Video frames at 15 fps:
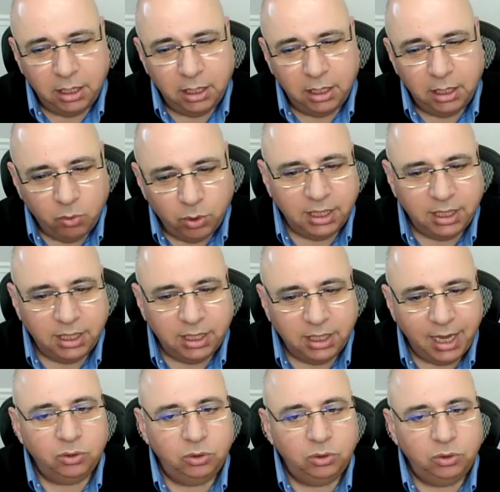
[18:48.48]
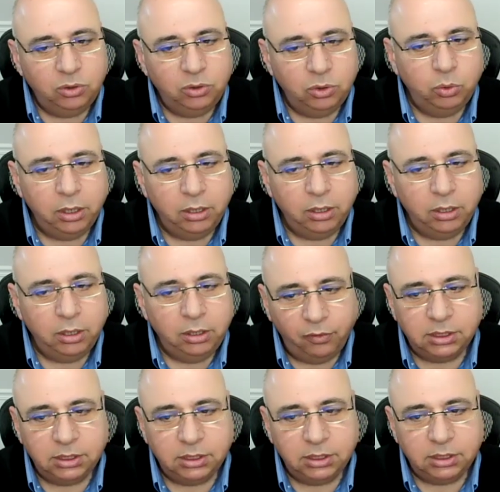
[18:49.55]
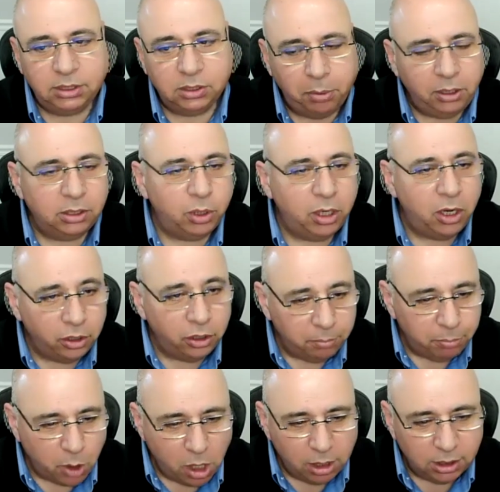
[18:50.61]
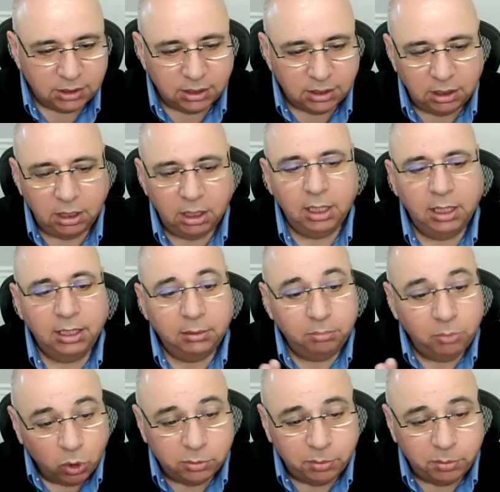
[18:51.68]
In other words, they had to do with differences of opinions regarding policy,